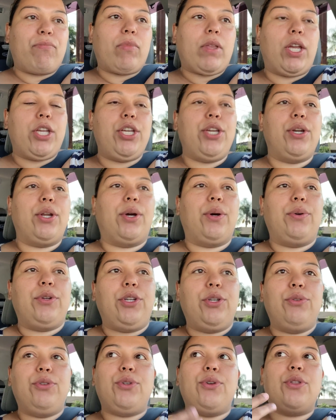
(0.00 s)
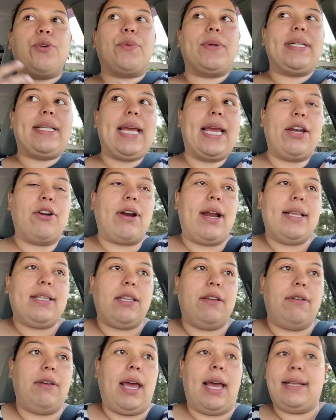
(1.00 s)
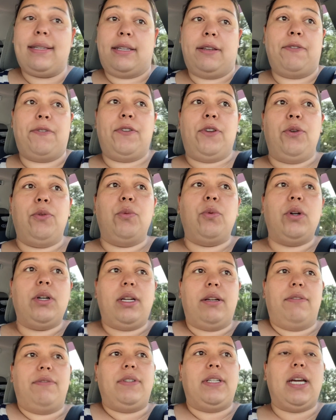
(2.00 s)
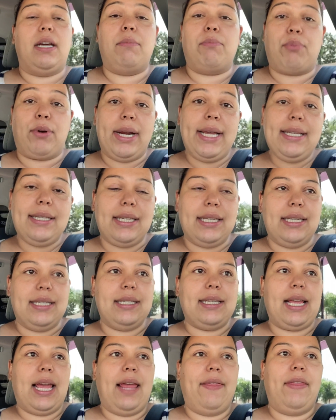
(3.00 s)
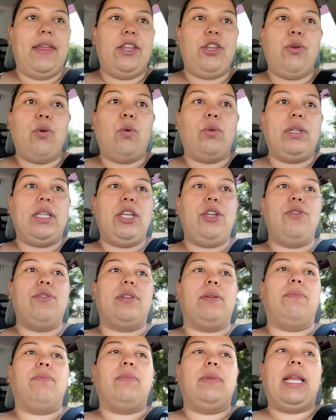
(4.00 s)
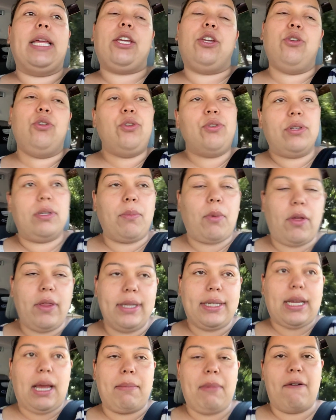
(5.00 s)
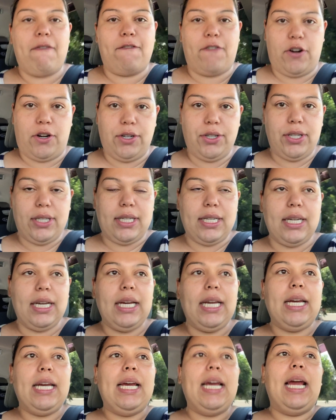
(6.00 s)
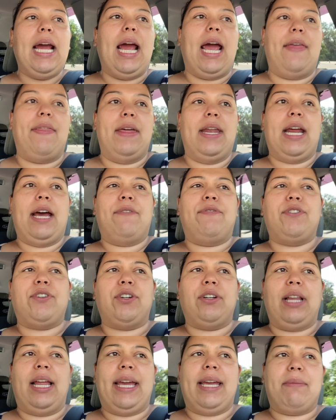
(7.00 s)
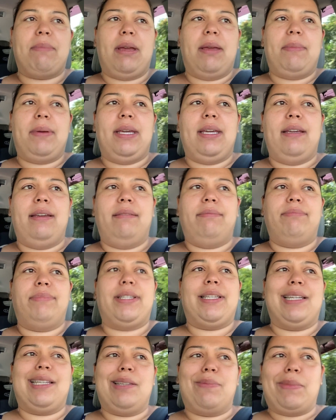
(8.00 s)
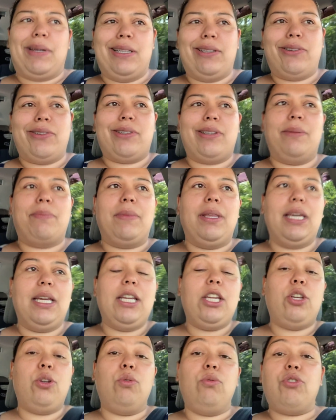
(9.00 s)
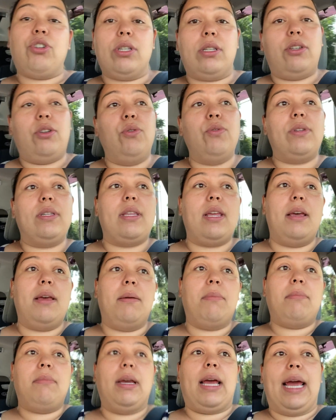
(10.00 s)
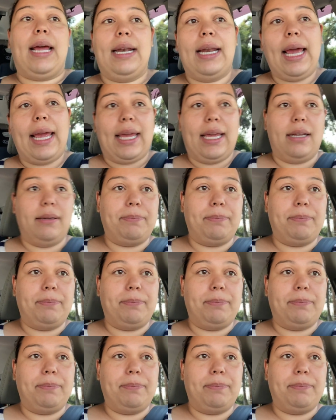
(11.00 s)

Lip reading: you do the retainer as if you would have done braces, and then you only use them, like you use them all the time at first, and then after like maybe 6 months or something, you just use them at night.